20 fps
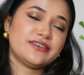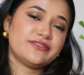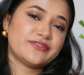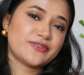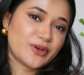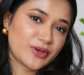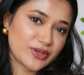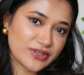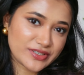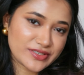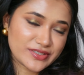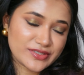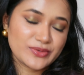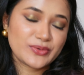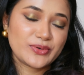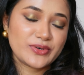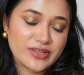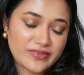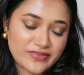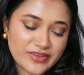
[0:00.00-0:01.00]
Of course, you
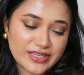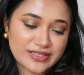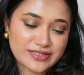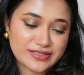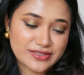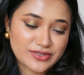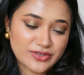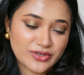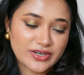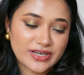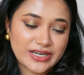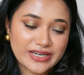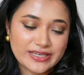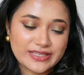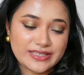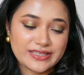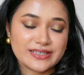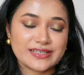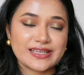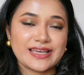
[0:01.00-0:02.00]
could have guessed it already. It